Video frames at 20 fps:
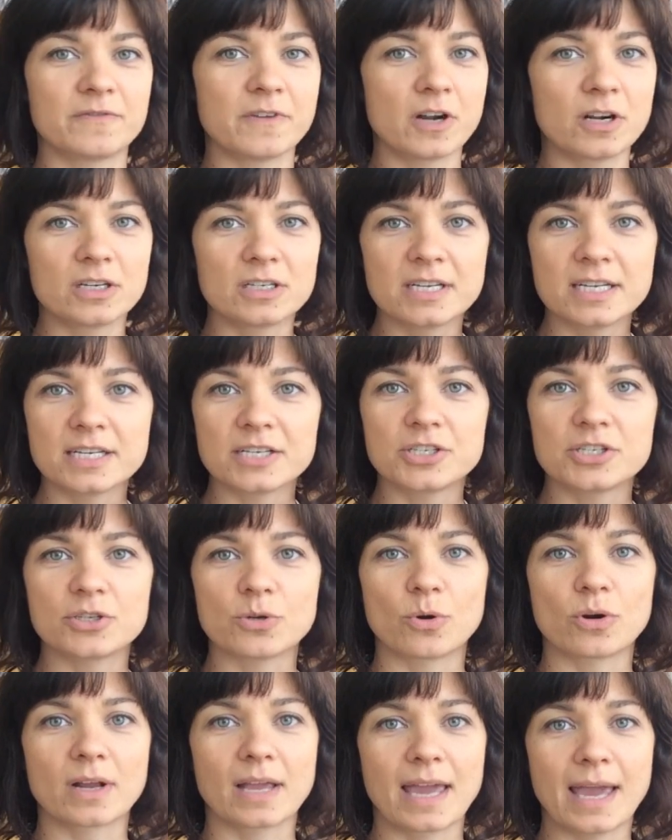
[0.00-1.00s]
varnish
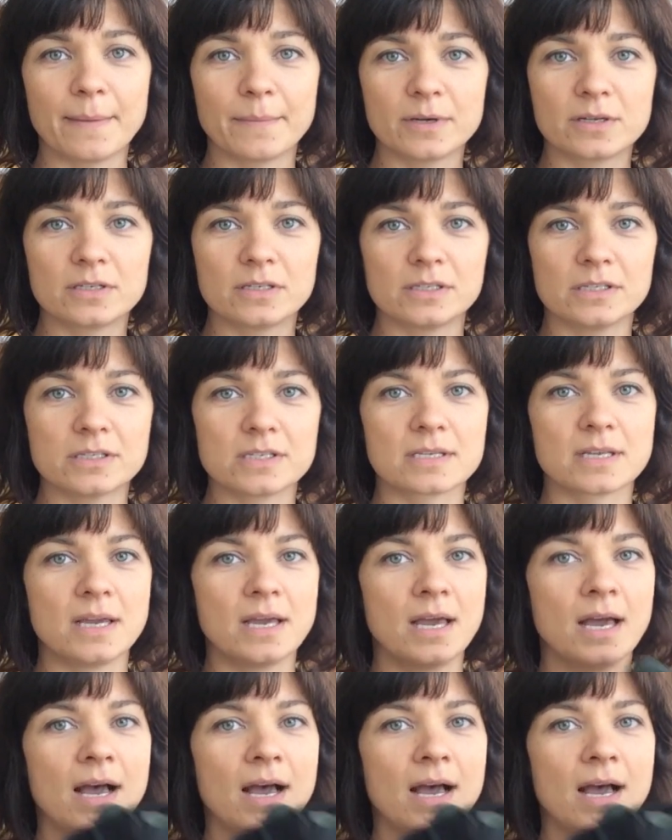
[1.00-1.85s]
or chemicals,